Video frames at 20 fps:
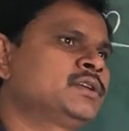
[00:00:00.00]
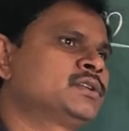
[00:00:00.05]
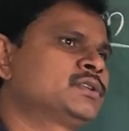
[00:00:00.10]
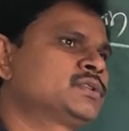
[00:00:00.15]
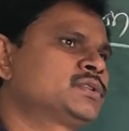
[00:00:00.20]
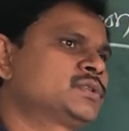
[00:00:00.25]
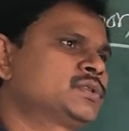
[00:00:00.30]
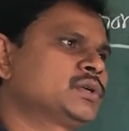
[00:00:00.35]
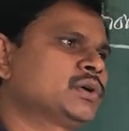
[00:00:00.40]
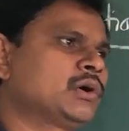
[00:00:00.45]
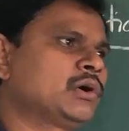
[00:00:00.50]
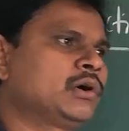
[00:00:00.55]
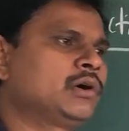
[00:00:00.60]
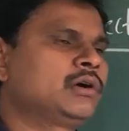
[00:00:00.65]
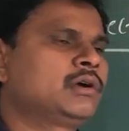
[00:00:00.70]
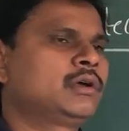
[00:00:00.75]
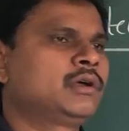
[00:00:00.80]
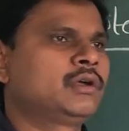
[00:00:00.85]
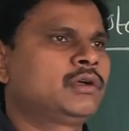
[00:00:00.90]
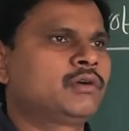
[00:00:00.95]

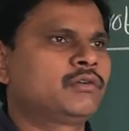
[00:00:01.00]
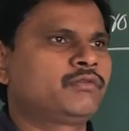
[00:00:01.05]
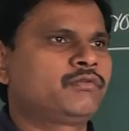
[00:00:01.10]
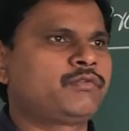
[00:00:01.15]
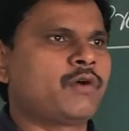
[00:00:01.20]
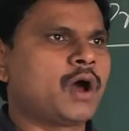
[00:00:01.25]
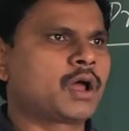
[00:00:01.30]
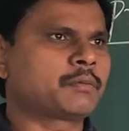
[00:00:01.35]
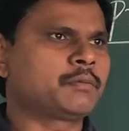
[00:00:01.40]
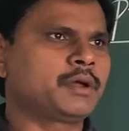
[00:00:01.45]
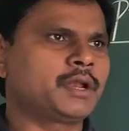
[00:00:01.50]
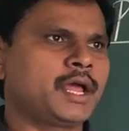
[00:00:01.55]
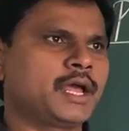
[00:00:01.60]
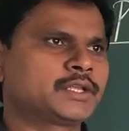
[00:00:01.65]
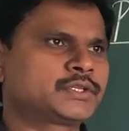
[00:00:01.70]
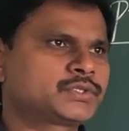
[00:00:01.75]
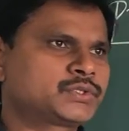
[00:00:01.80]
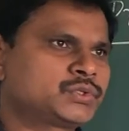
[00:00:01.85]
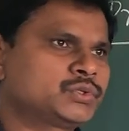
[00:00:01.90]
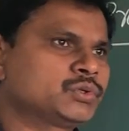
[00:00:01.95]
So farmer
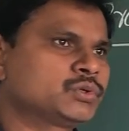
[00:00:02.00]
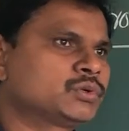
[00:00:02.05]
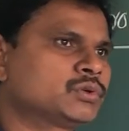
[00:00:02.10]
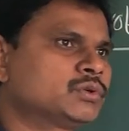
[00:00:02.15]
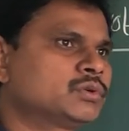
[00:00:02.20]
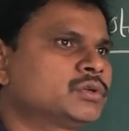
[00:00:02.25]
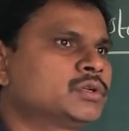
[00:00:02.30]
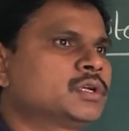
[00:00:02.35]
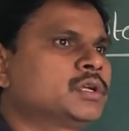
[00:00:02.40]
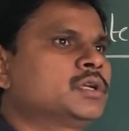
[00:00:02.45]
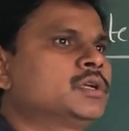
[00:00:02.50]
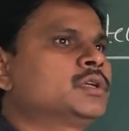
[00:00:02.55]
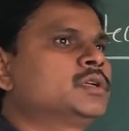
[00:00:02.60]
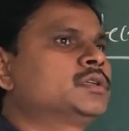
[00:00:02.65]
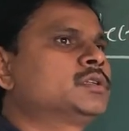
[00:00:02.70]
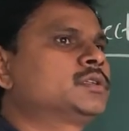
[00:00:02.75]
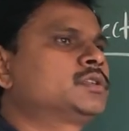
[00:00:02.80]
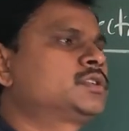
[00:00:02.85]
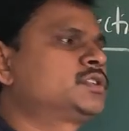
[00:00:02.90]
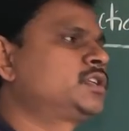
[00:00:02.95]
has to
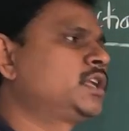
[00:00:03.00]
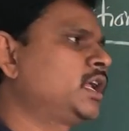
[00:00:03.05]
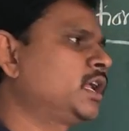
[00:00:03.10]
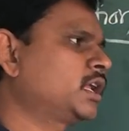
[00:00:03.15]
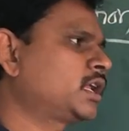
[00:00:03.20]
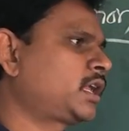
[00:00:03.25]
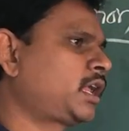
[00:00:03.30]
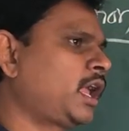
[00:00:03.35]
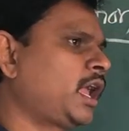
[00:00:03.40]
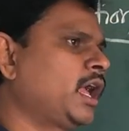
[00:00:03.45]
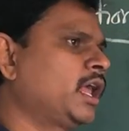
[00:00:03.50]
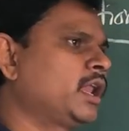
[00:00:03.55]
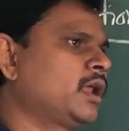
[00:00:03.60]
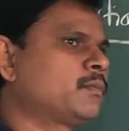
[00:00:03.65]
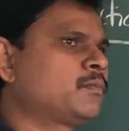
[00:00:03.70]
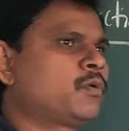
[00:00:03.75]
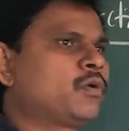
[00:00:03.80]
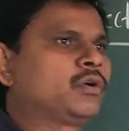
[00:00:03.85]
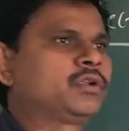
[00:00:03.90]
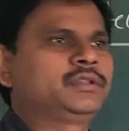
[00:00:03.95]
take care
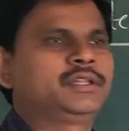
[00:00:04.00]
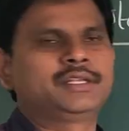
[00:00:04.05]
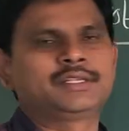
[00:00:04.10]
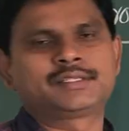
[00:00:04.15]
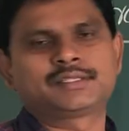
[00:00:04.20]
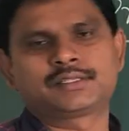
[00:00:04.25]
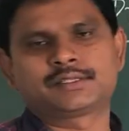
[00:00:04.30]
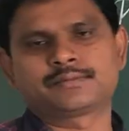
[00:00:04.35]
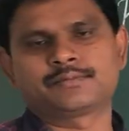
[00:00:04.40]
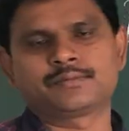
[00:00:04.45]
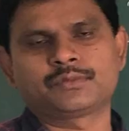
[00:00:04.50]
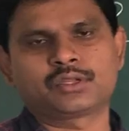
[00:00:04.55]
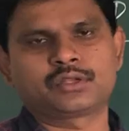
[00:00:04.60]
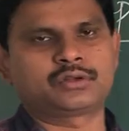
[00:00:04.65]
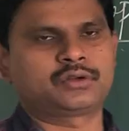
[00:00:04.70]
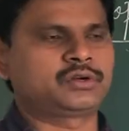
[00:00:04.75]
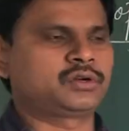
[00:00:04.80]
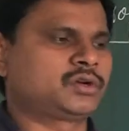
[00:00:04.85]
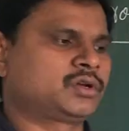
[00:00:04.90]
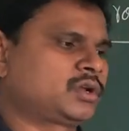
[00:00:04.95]
about this
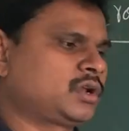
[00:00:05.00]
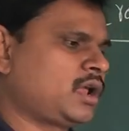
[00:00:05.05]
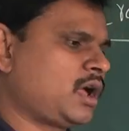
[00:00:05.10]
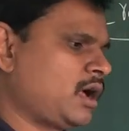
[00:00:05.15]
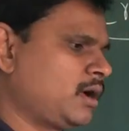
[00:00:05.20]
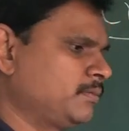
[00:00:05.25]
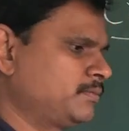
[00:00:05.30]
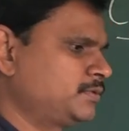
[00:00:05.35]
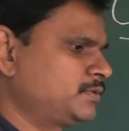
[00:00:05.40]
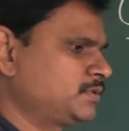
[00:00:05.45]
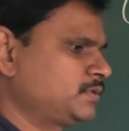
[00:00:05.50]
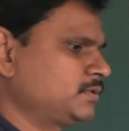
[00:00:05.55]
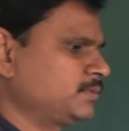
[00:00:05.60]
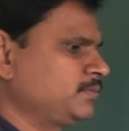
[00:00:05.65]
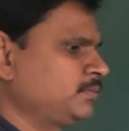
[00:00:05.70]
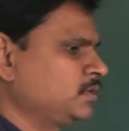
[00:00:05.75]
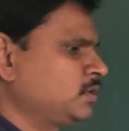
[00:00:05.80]
crops.